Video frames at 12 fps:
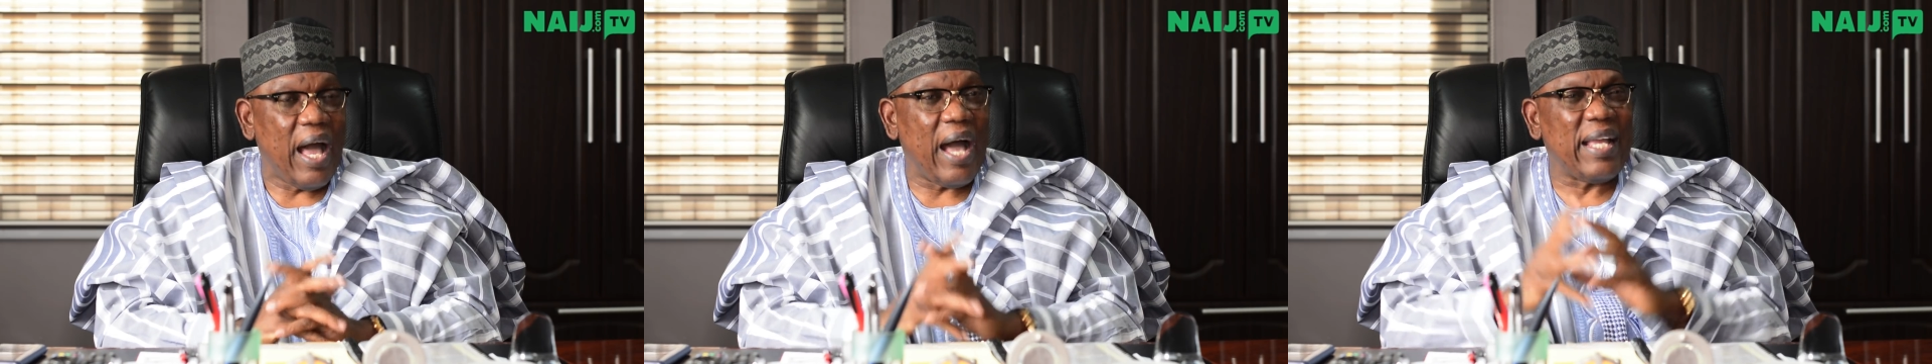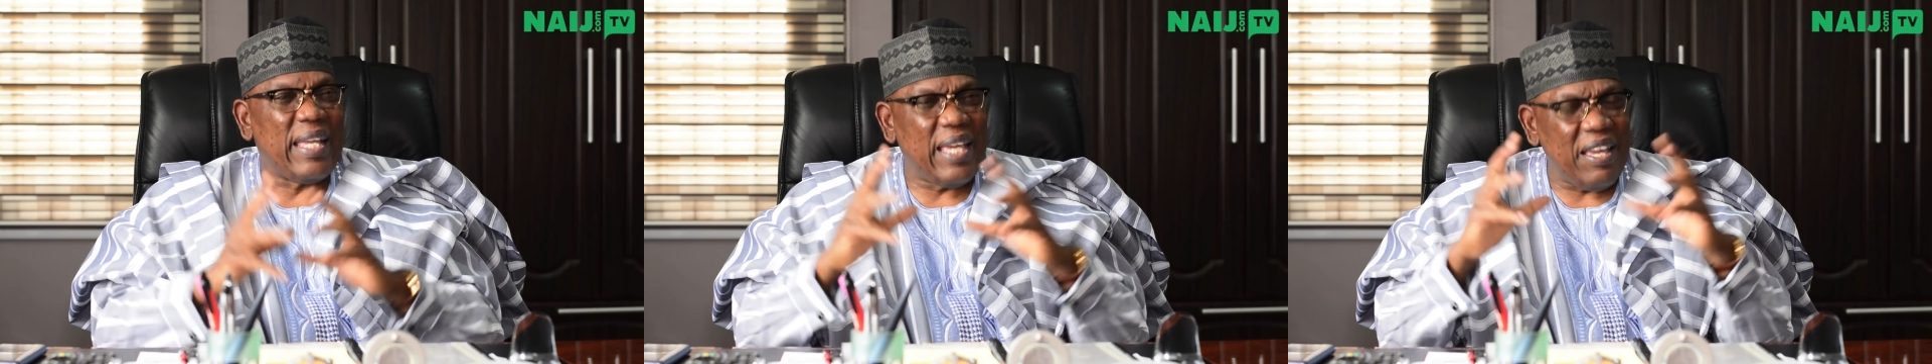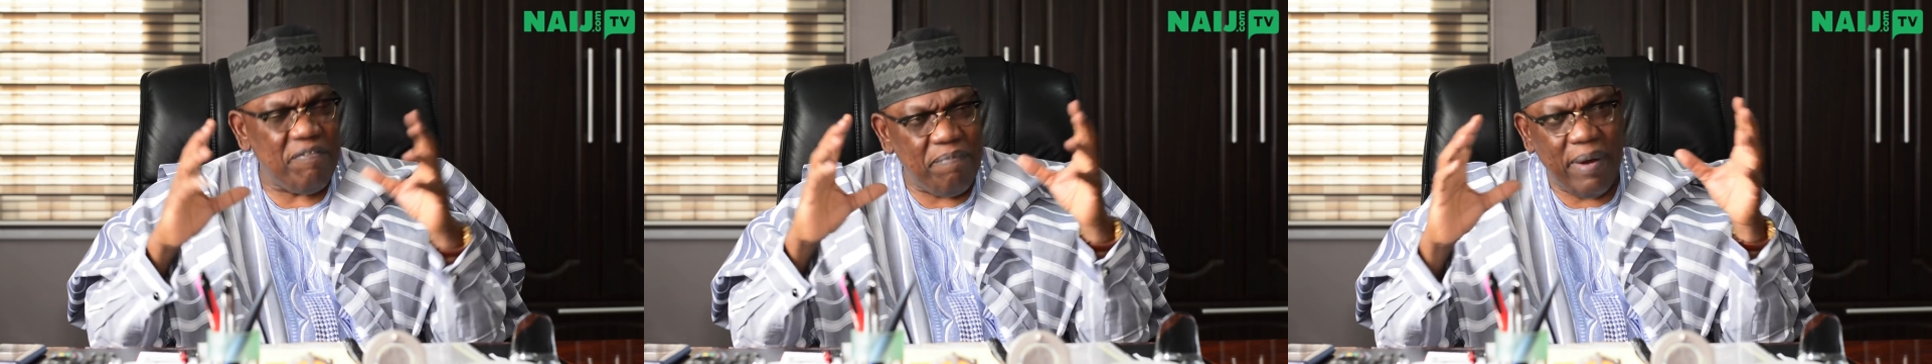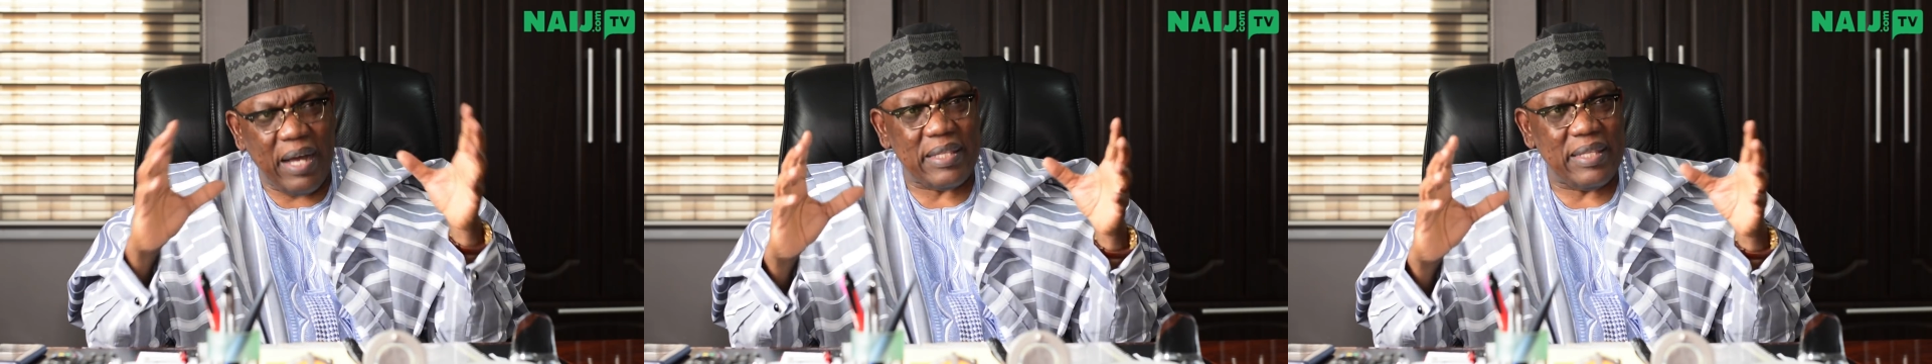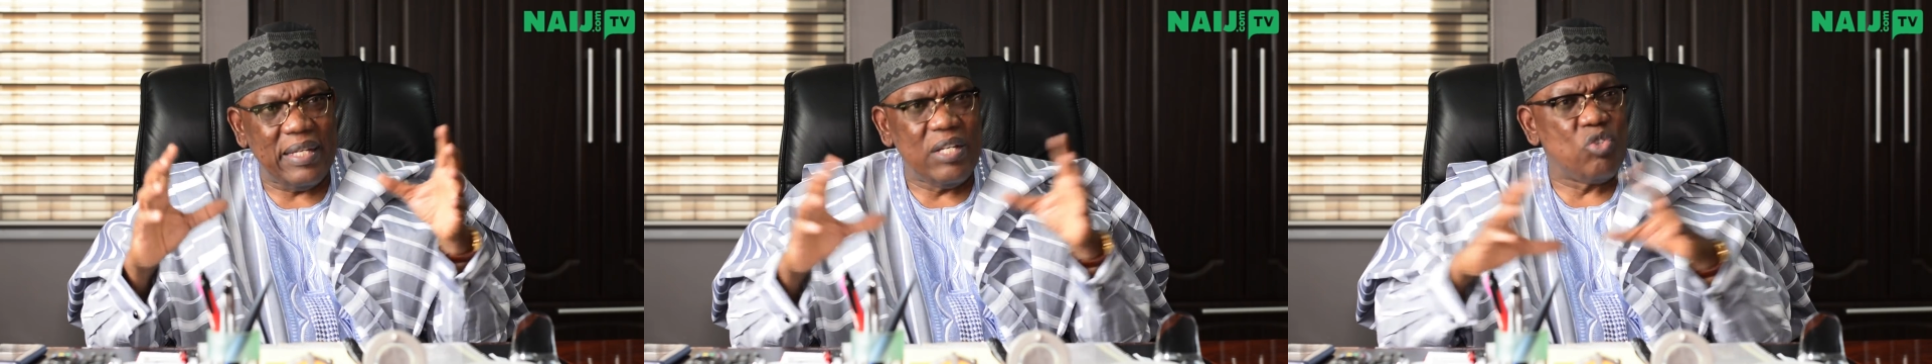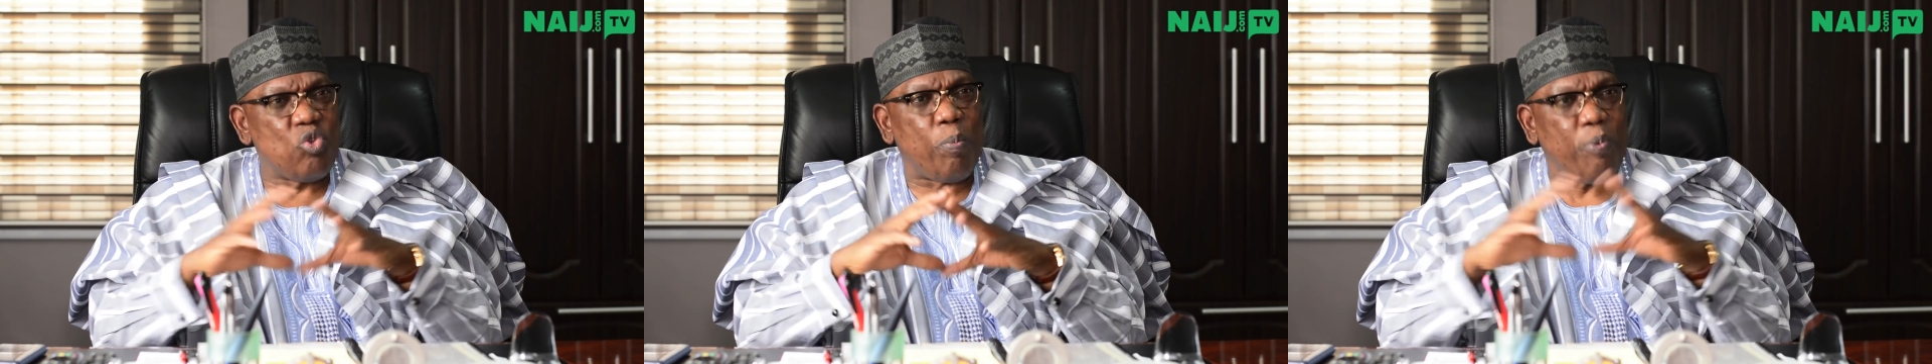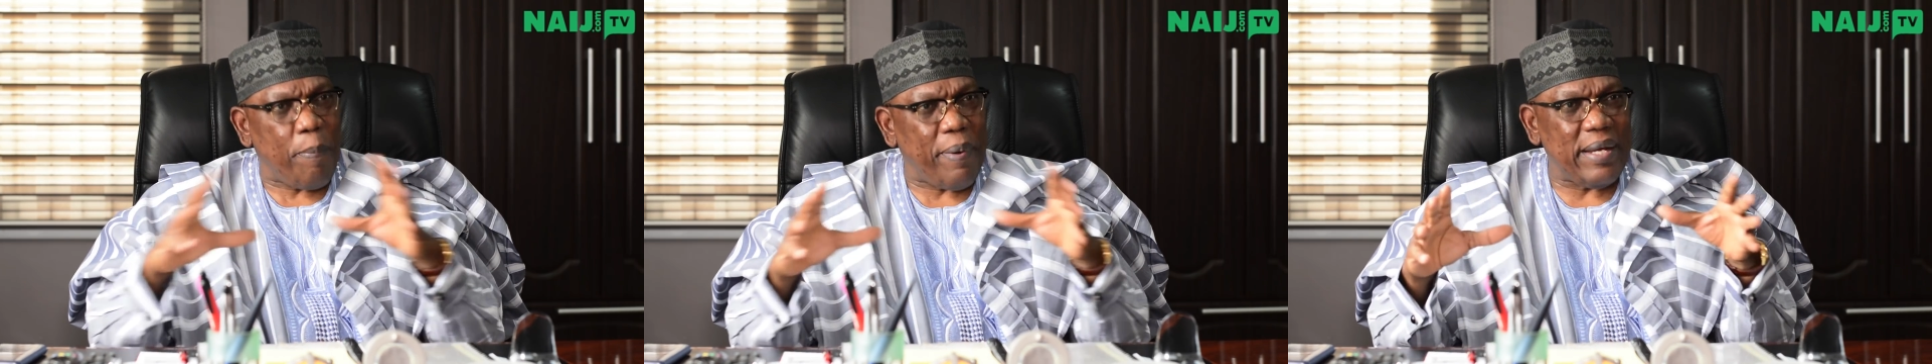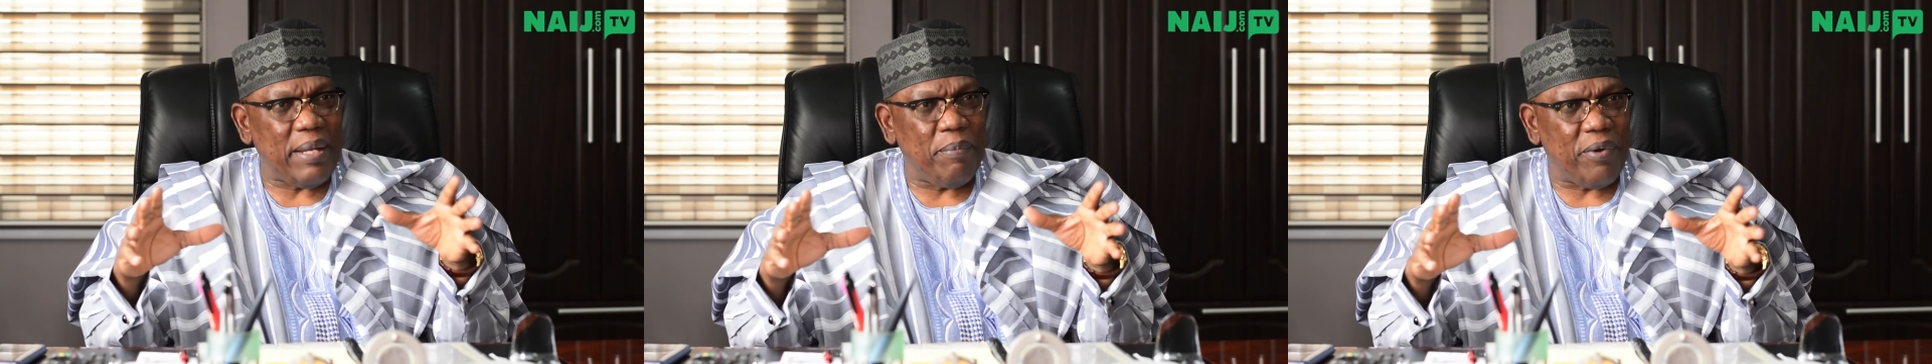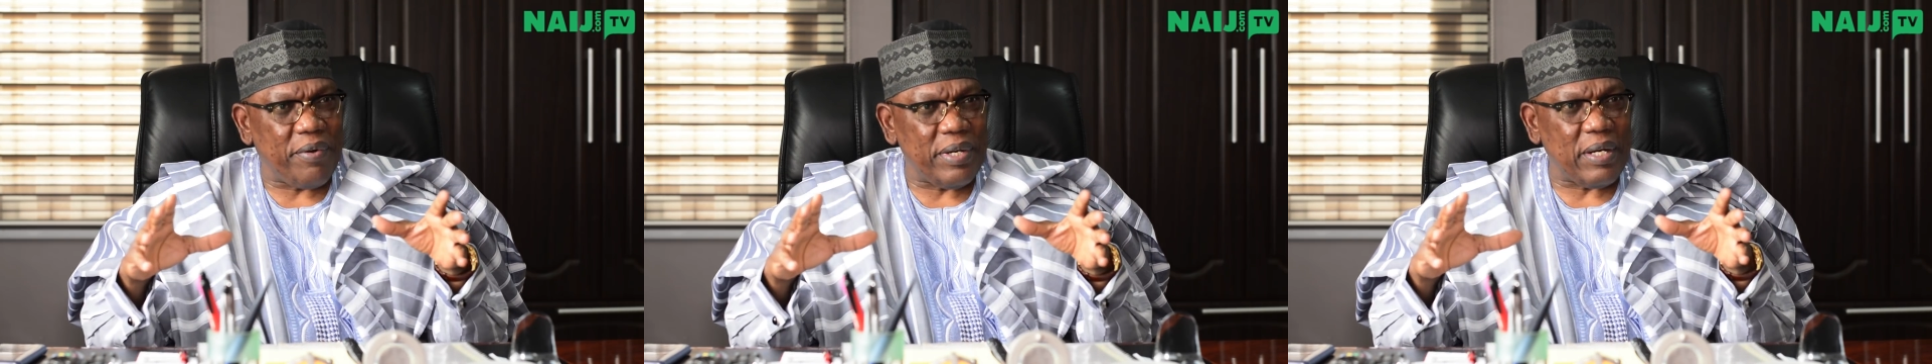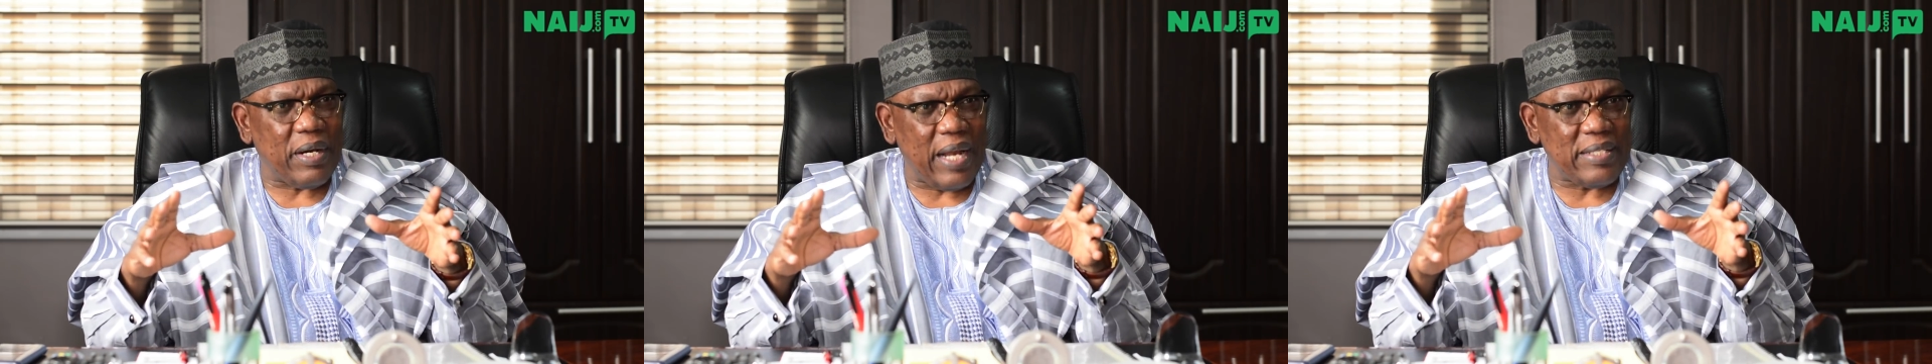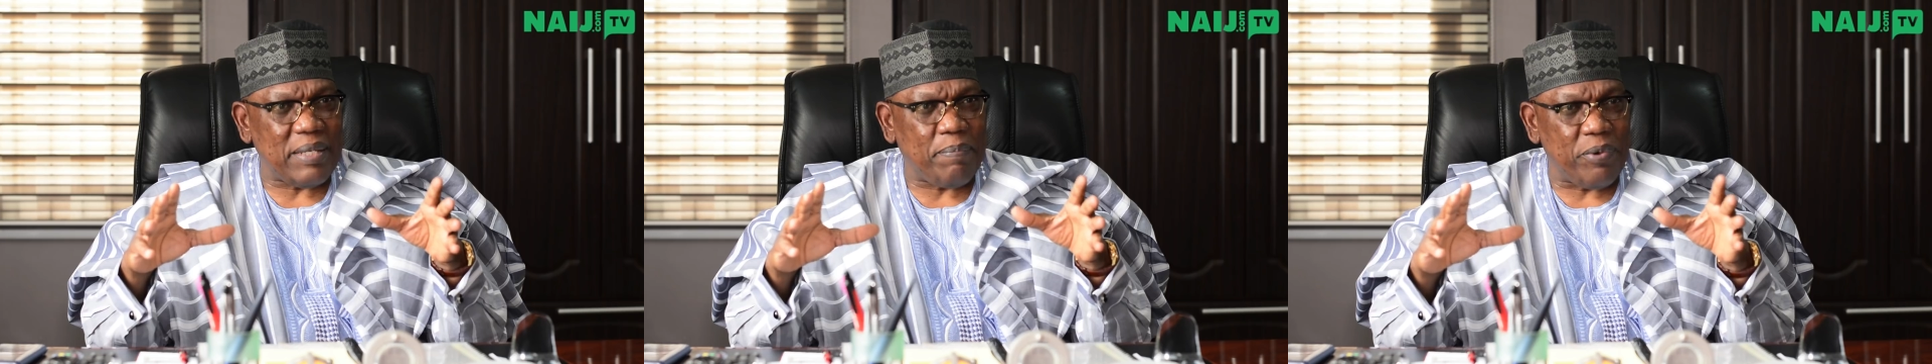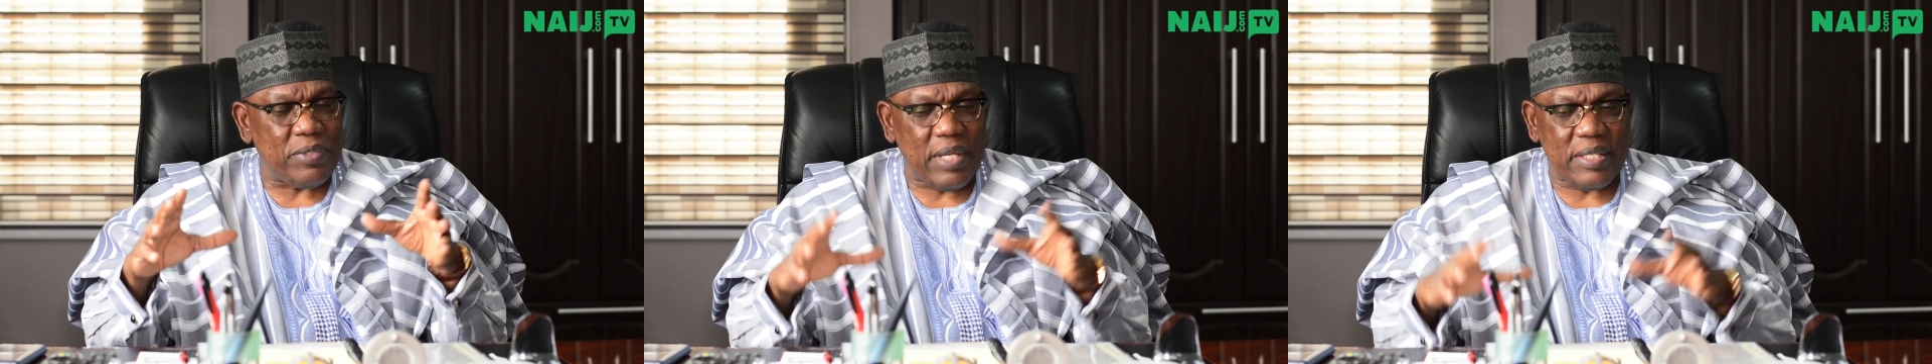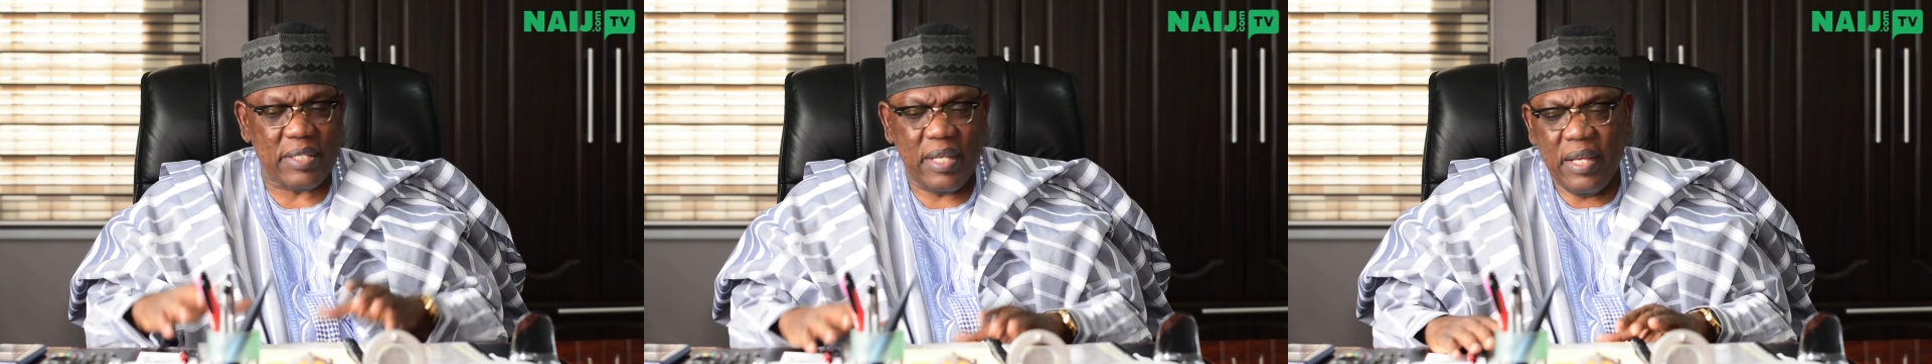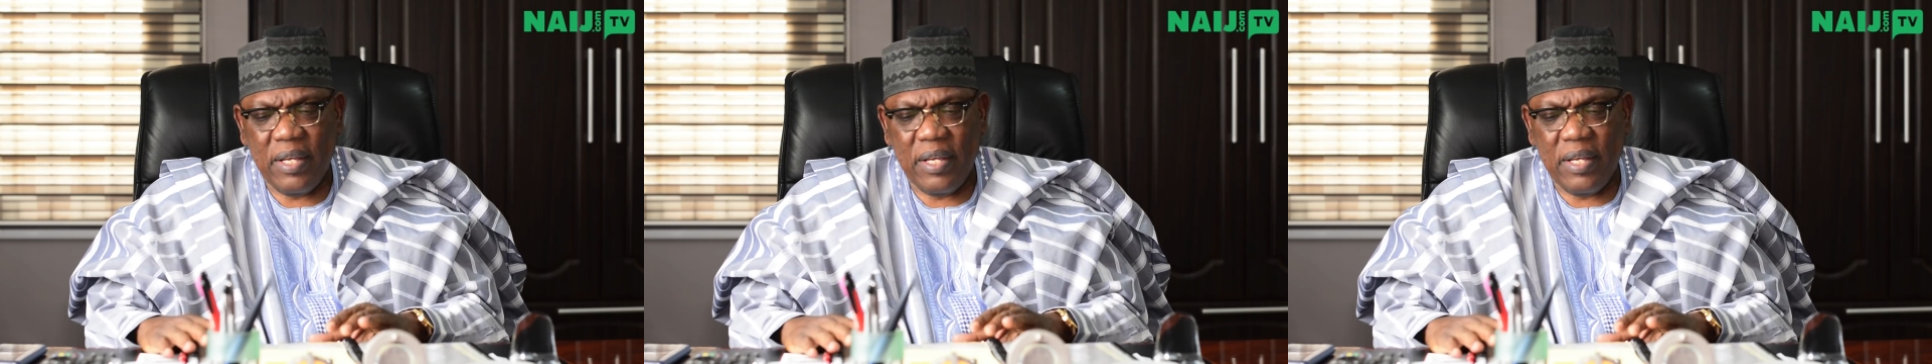and gave birth to proper democratic process.